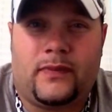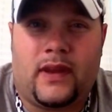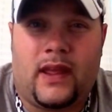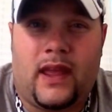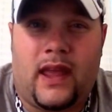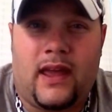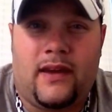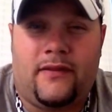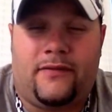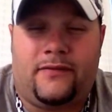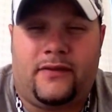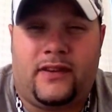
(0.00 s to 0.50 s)

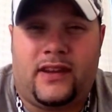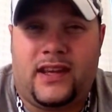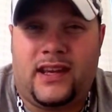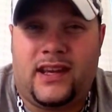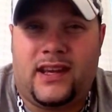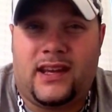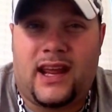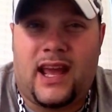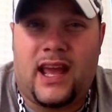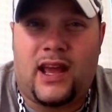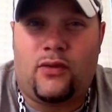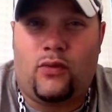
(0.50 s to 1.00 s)
If
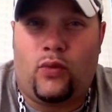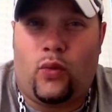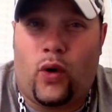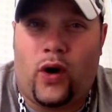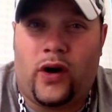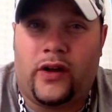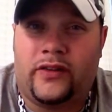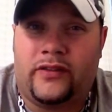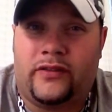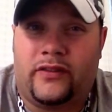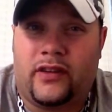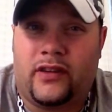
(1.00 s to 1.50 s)
TNA
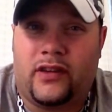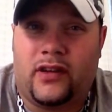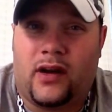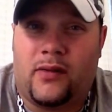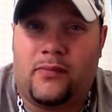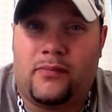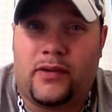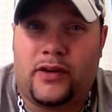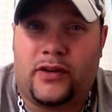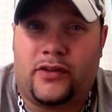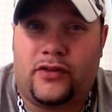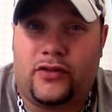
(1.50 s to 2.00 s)
was the
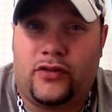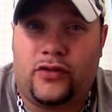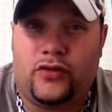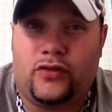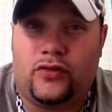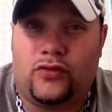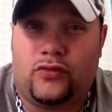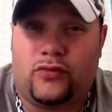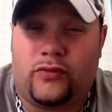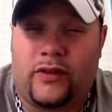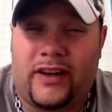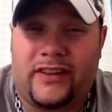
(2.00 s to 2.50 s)
number
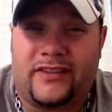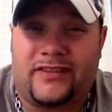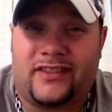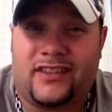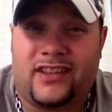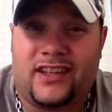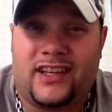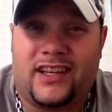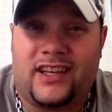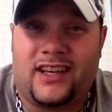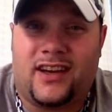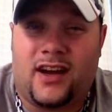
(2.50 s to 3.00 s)
2
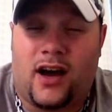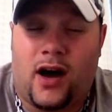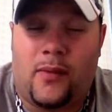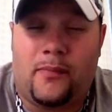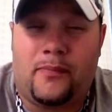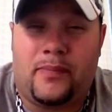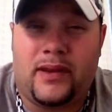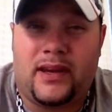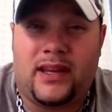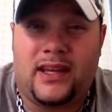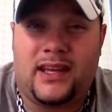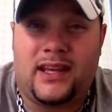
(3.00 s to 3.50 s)
wrestling
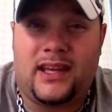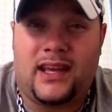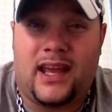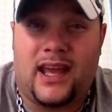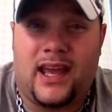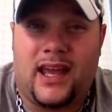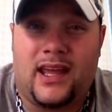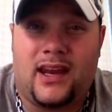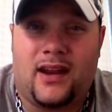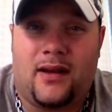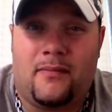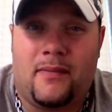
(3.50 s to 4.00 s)
company
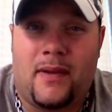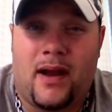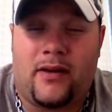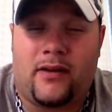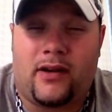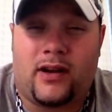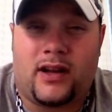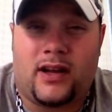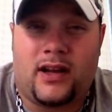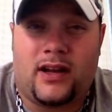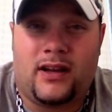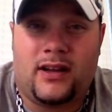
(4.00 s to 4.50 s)
in
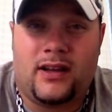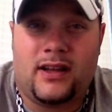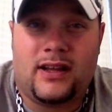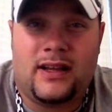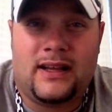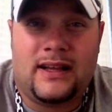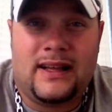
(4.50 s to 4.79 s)
America,